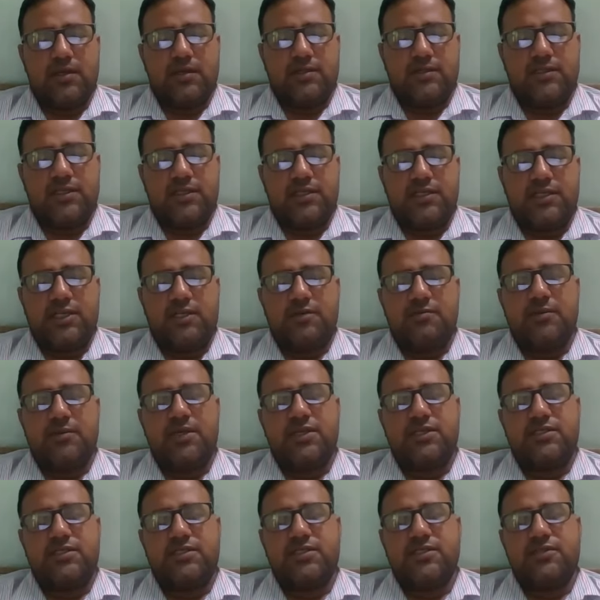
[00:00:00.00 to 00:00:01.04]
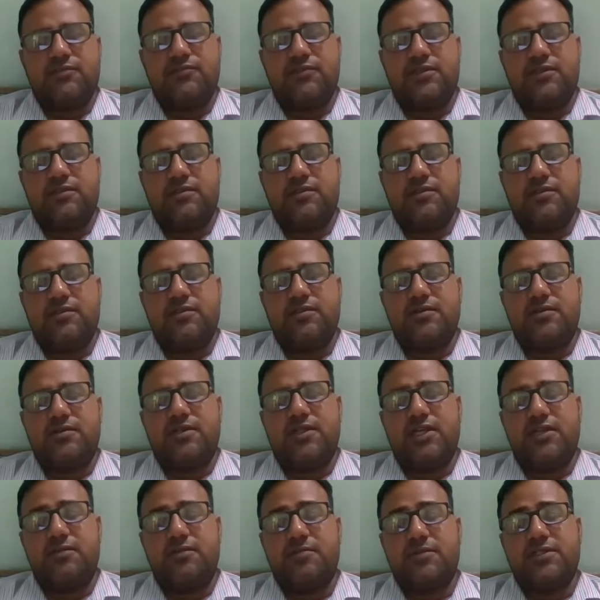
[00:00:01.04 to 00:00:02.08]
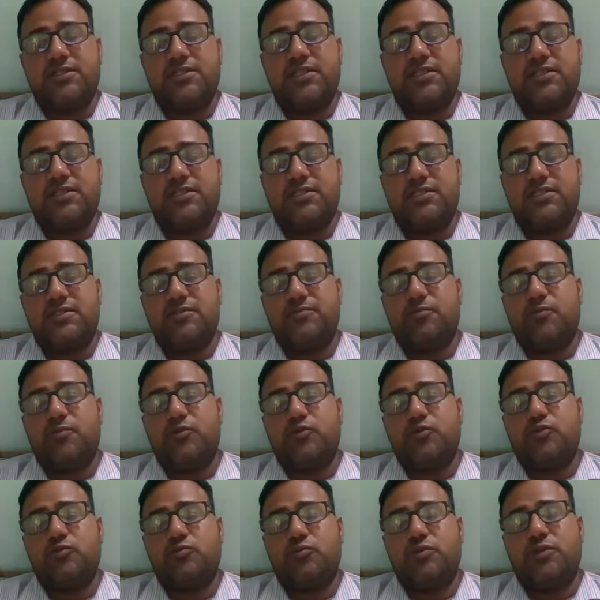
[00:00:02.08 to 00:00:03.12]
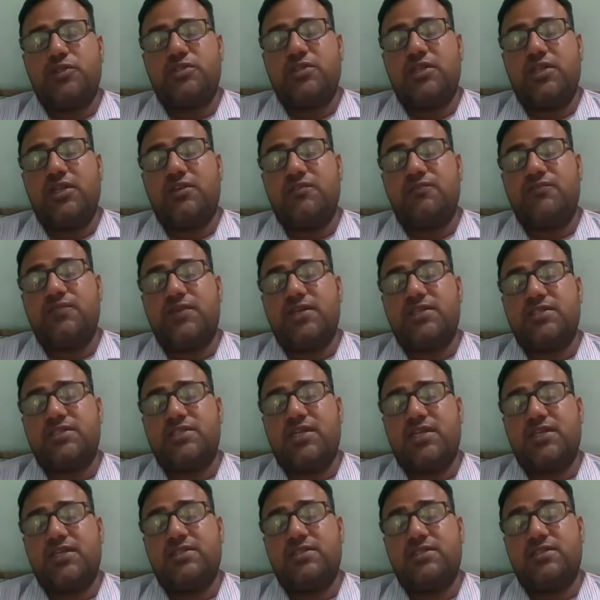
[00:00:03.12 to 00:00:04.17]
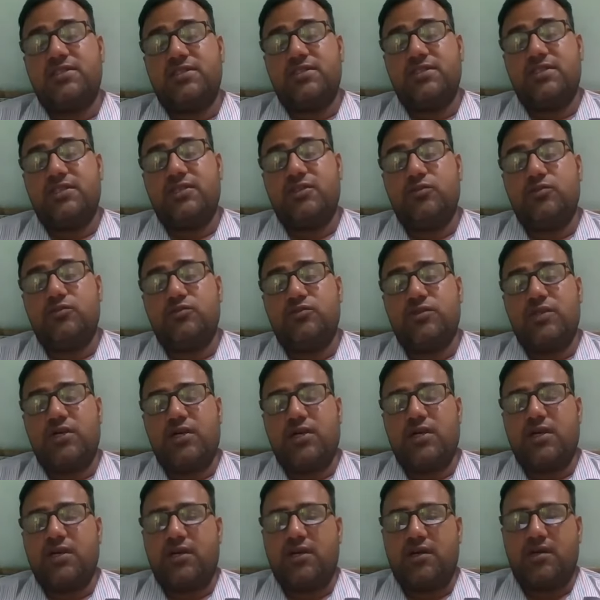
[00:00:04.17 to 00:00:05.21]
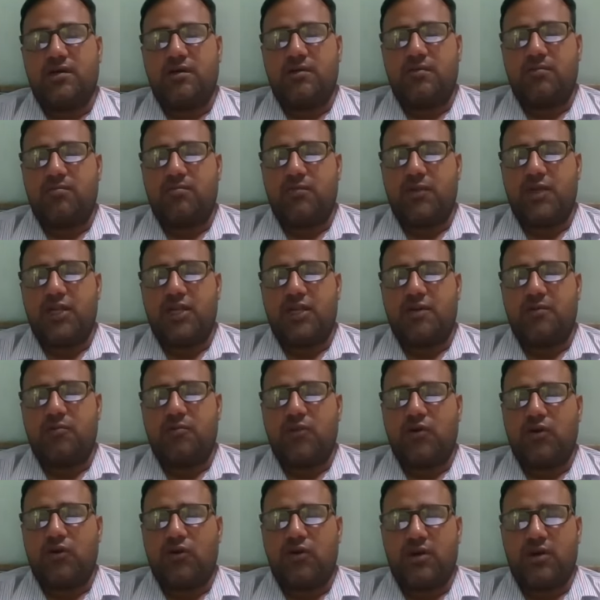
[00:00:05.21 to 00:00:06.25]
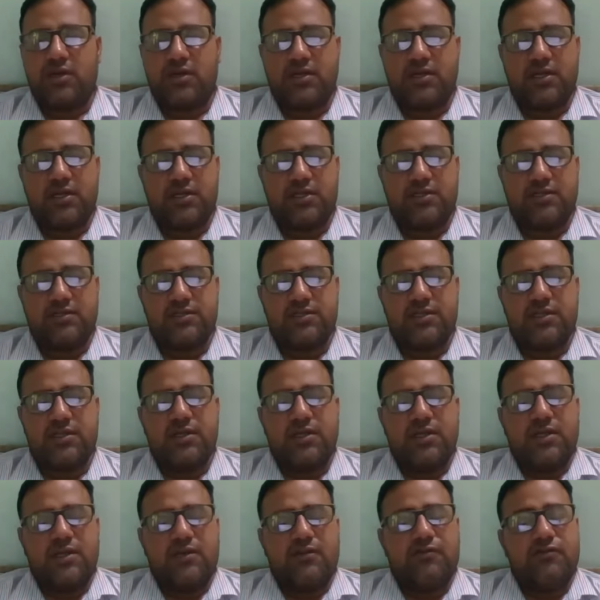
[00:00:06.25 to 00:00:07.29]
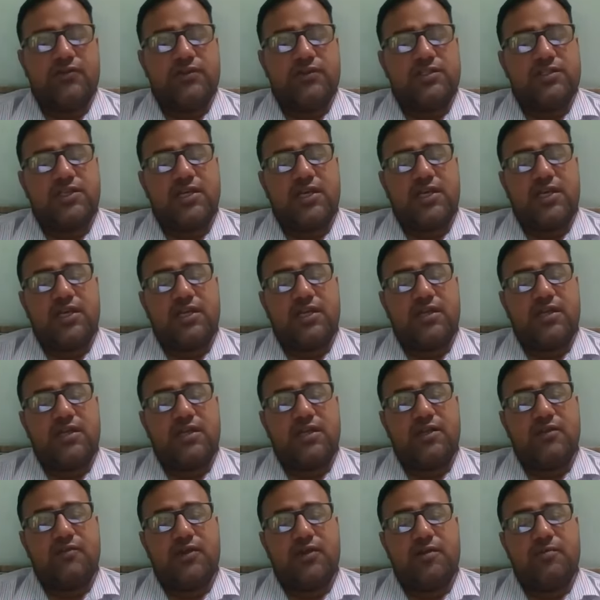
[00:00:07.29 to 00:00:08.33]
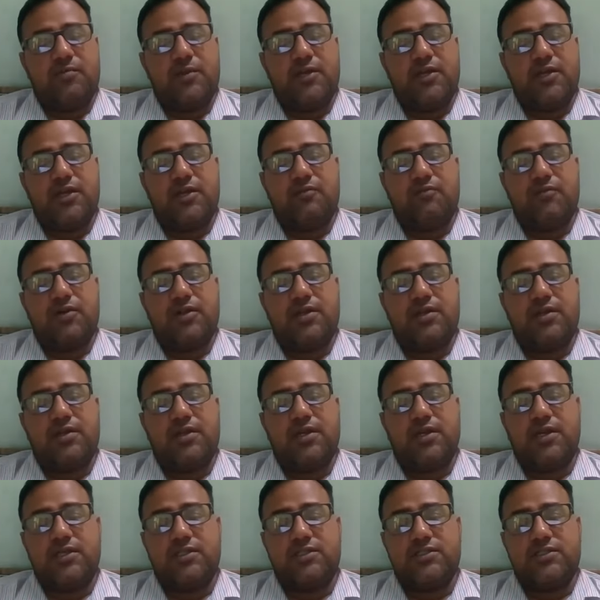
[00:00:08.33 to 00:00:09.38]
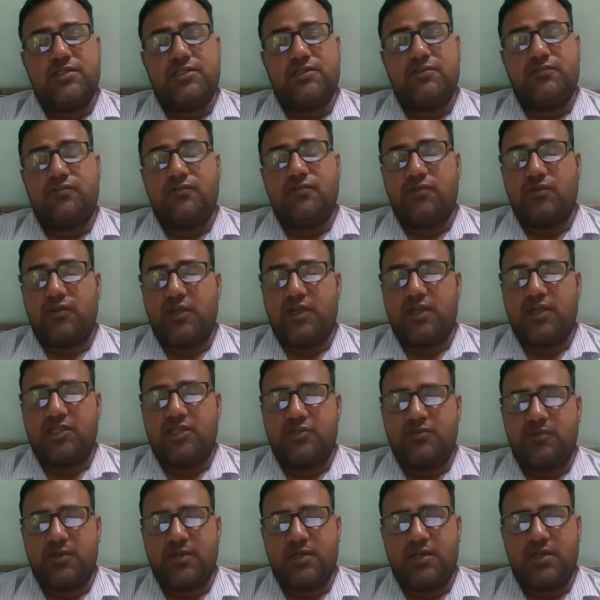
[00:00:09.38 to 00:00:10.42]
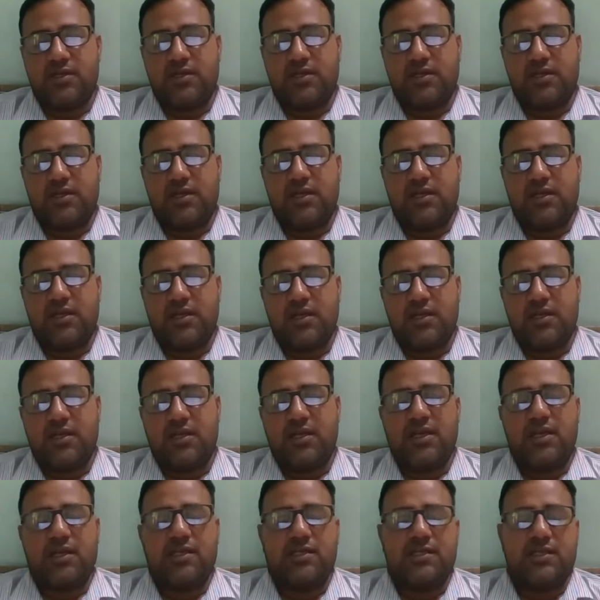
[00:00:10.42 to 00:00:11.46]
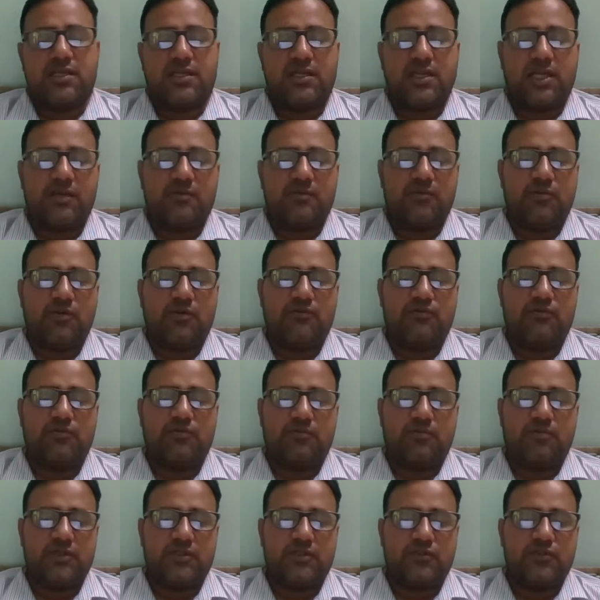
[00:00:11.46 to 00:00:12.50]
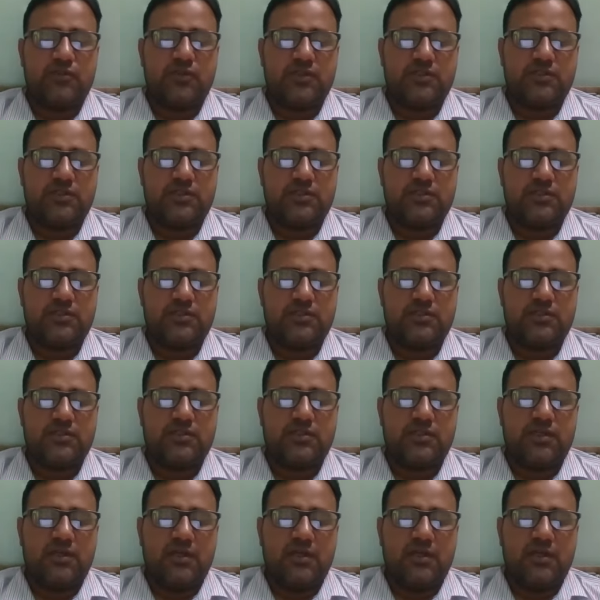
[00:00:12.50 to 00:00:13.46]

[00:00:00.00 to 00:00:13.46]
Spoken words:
Seed treatments with 10% prosopis leaf extract reduce the black mold attacks, which can even be given as foliar spray and at the time of maturations.